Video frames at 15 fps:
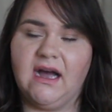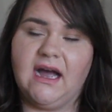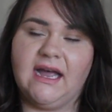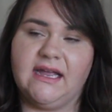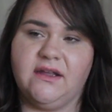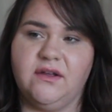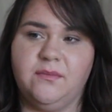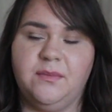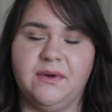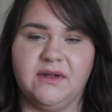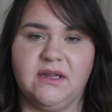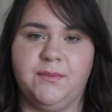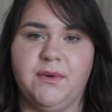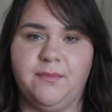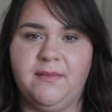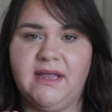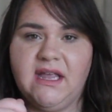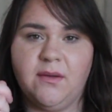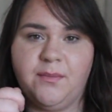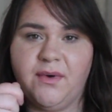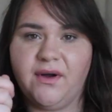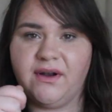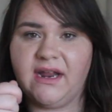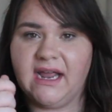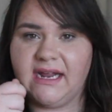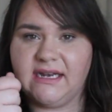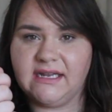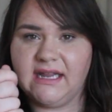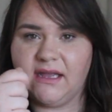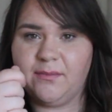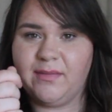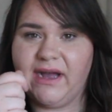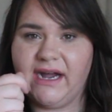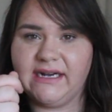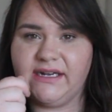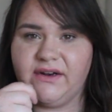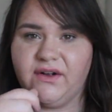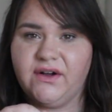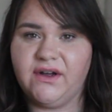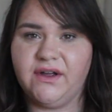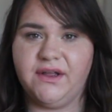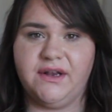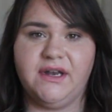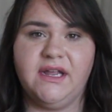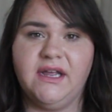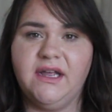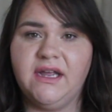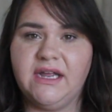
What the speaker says: I could barely put makeup on it. I had to like pat it on.